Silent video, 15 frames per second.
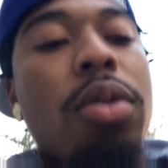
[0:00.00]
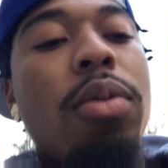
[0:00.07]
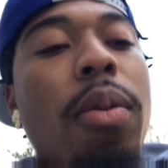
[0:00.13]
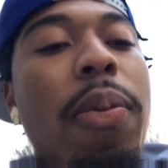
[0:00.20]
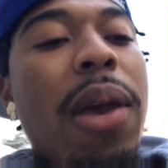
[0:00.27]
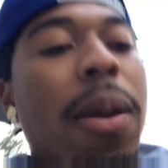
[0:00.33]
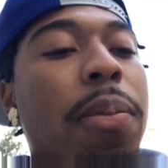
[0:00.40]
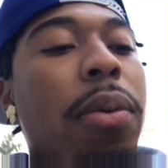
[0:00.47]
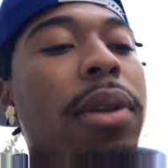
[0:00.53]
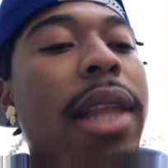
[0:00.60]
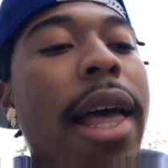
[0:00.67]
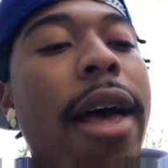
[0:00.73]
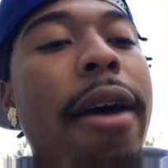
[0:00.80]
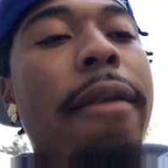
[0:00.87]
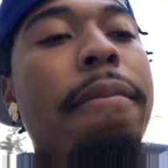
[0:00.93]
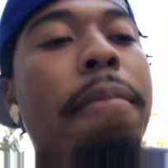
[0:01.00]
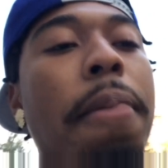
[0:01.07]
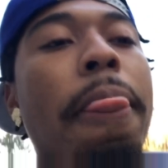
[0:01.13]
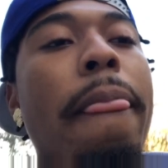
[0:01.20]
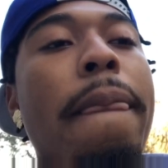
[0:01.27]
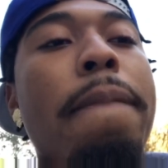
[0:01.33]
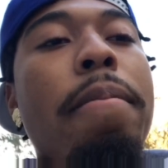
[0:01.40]
The people that,
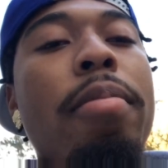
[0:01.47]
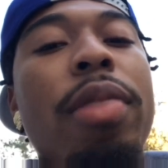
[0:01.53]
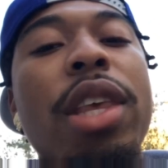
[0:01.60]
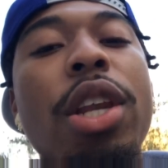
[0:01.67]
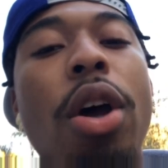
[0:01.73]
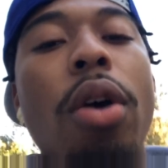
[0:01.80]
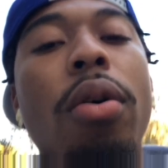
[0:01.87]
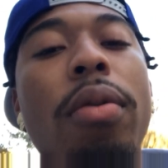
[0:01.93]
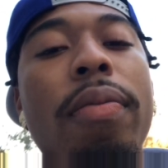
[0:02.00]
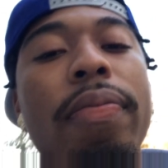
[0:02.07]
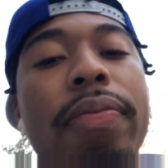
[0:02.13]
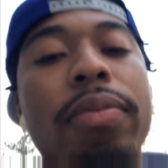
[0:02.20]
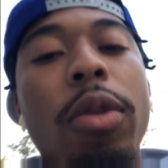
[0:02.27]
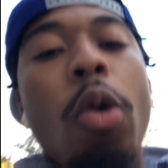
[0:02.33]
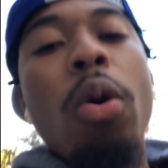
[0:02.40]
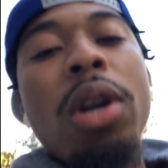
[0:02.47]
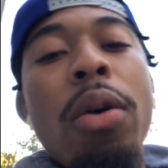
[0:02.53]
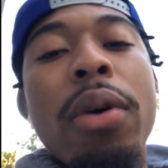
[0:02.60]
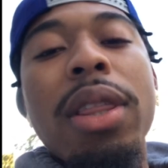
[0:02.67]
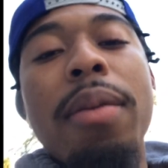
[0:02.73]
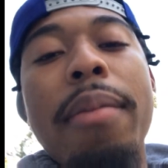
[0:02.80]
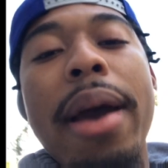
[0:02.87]
you know, want to wear
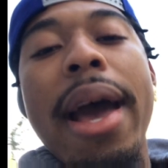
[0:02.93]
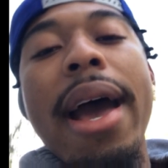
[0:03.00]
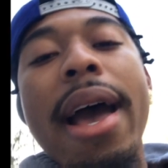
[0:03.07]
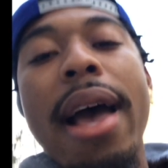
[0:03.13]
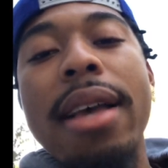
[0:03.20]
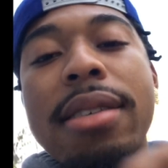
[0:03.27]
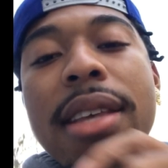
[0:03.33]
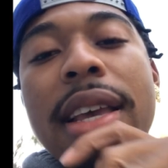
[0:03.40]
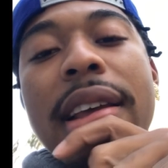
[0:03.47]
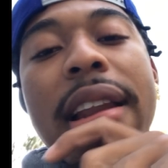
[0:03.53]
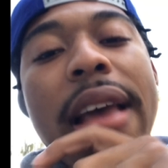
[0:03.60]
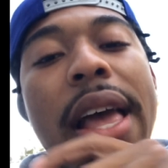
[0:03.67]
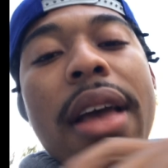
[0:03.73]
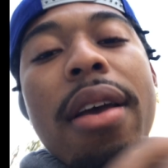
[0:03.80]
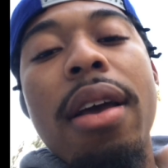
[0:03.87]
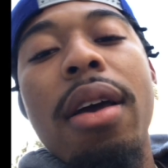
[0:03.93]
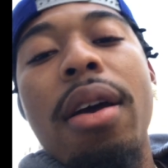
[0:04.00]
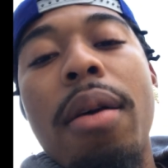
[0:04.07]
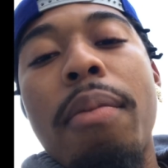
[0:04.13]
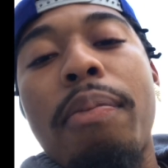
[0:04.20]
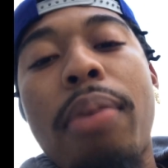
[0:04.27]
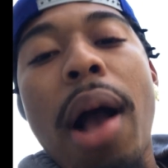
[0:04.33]
the mask and
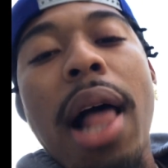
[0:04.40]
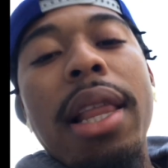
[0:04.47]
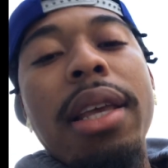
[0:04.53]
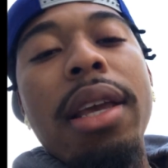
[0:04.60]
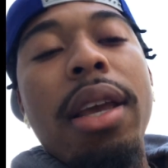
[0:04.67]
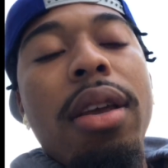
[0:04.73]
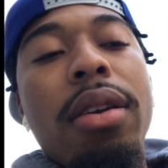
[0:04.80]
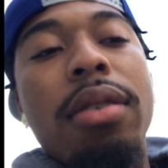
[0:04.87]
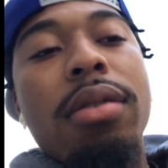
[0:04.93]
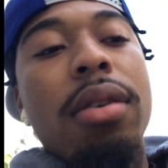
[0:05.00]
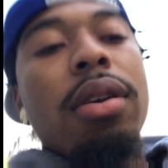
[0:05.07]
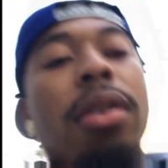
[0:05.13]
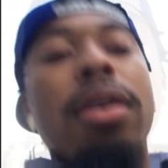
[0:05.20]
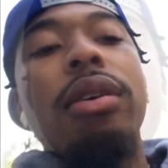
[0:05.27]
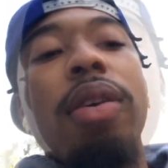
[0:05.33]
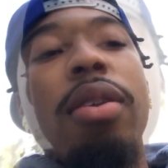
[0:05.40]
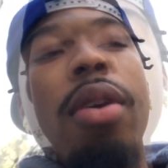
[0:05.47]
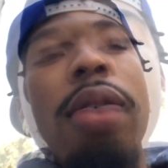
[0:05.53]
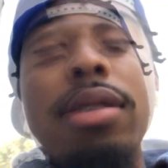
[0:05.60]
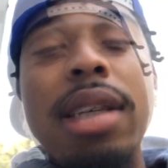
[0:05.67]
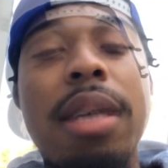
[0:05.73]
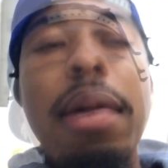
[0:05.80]
probably gonna,
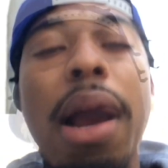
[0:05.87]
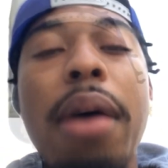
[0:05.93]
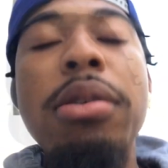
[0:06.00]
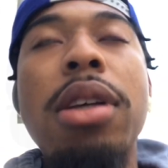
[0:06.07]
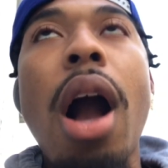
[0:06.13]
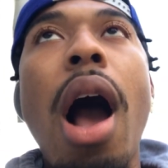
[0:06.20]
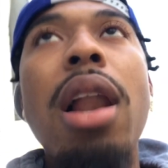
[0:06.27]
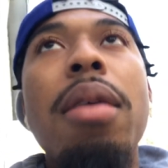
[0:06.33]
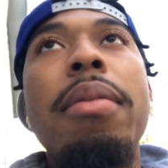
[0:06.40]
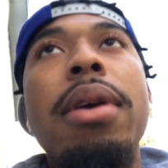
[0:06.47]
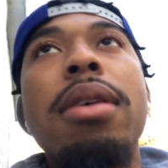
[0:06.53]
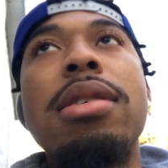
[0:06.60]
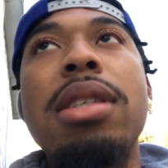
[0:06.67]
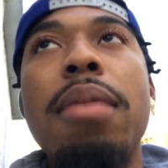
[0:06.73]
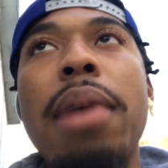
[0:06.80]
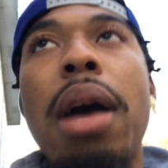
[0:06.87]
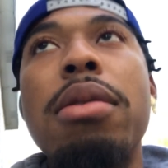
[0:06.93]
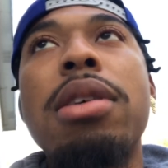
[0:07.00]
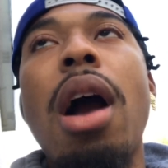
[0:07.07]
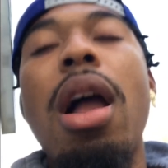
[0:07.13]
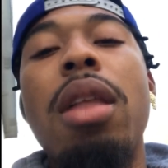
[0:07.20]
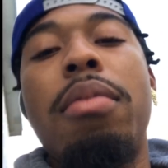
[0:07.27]
bro, somebody was calling
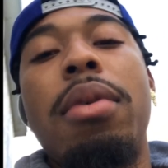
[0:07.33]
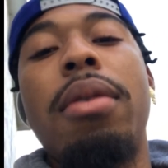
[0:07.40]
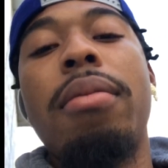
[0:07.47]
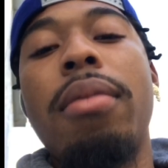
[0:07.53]
me,